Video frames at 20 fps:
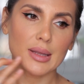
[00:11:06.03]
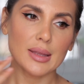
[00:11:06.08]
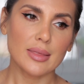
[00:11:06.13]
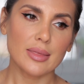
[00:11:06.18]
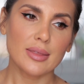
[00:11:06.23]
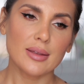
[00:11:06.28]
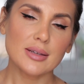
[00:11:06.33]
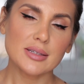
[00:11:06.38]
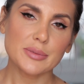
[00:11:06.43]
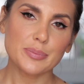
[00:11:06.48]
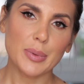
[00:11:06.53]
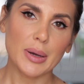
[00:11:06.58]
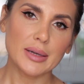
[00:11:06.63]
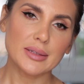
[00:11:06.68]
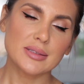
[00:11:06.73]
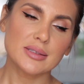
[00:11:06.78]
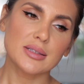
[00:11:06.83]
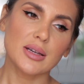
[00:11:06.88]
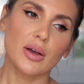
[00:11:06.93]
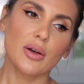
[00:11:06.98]
And this by
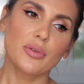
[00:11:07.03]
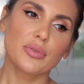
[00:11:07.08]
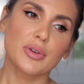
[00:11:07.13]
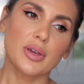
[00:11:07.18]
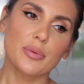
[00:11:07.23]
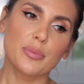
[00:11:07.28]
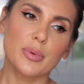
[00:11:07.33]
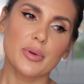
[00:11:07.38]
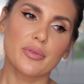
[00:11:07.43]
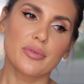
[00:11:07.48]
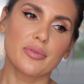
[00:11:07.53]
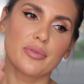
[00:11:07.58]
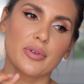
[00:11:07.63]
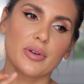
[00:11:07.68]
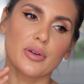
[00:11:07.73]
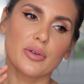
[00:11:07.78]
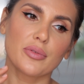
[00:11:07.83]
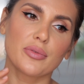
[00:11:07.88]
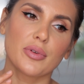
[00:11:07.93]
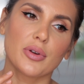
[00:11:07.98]
itself can be a
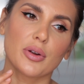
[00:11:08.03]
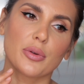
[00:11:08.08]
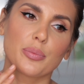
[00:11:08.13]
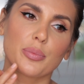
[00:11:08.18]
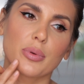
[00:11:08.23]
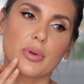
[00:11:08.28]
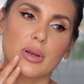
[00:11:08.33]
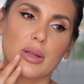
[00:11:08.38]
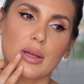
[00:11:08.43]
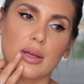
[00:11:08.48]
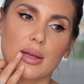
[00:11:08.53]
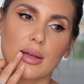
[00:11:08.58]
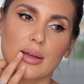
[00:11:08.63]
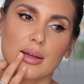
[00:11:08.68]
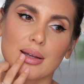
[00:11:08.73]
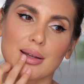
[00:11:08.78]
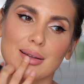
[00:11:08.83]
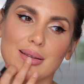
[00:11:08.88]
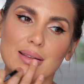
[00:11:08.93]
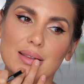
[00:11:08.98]
very, very pretty
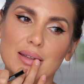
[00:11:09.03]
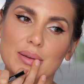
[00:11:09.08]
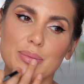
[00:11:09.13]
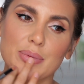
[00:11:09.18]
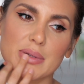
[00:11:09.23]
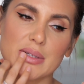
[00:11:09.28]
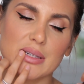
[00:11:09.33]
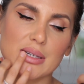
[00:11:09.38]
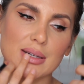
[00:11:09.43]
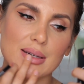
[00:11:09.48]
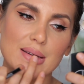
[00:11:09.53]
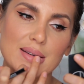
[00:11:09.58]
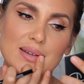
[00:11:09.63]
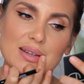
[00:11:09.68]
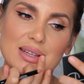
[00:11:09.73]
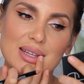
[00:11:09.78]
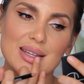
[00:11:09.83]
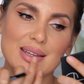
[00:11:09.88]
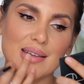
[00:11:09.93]
lipstick.